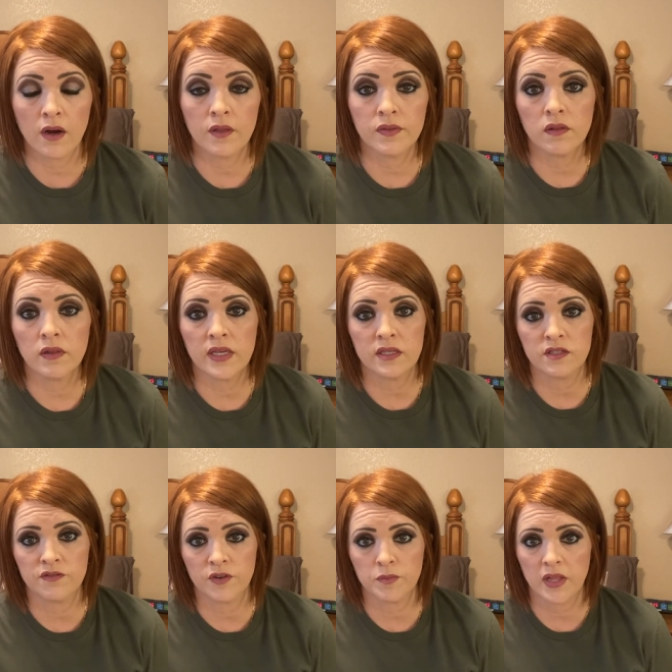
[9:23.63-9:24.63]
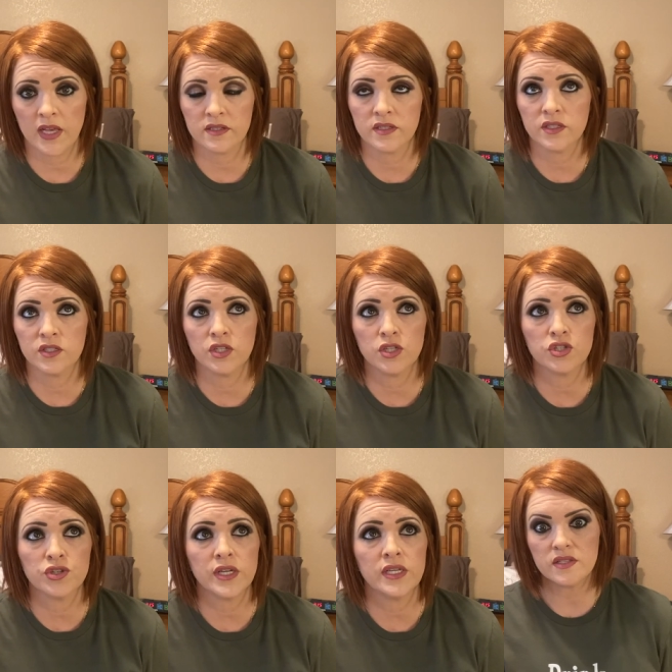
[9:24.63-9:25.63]
on the list for plastic
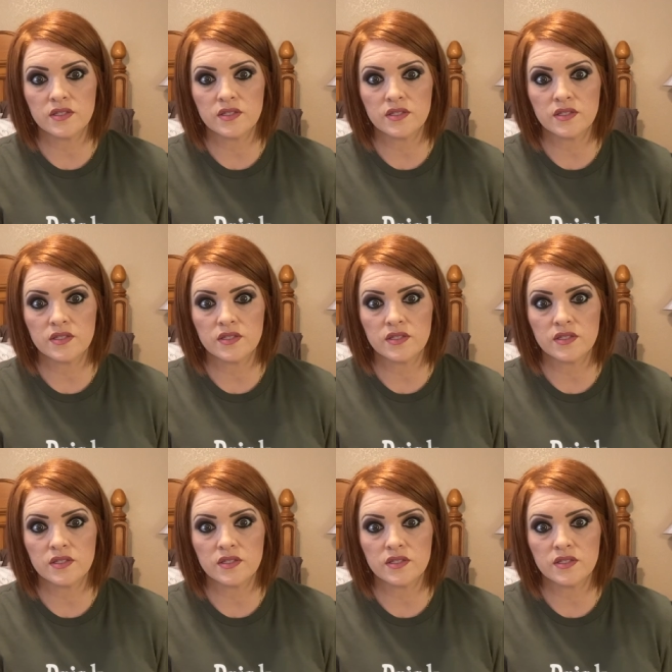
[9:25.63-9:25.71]
surgery.